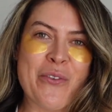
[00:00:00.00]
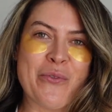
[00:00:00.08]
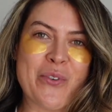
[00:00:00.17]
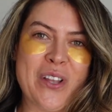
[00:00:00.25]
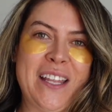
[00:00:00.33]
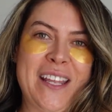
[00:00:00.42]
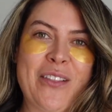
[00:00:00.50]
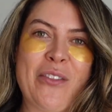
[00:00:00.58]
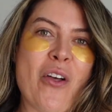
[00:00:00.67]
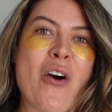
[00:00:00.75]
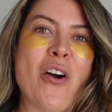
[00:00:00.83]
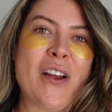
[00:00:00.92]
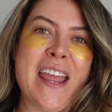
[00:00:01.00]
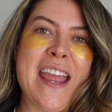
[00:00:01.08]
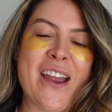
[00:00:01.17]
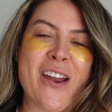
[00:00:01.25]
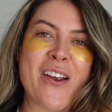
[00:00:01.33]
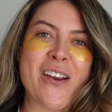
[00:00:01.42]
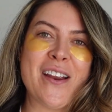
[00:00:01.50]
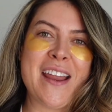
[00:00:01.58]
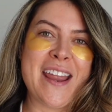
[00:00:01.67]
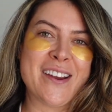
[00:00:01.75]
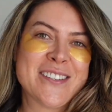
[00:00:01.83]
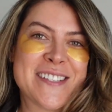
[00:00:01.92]
really long
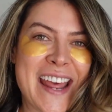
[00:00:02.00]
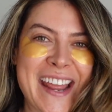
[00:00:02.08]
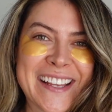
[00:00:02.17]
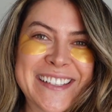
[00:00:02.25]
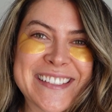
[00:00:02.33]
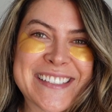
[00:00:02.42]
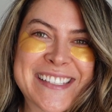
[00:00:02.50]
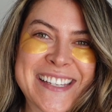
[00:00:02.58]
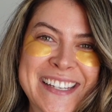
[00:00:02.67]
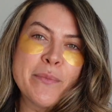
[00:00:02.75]
hairstyles.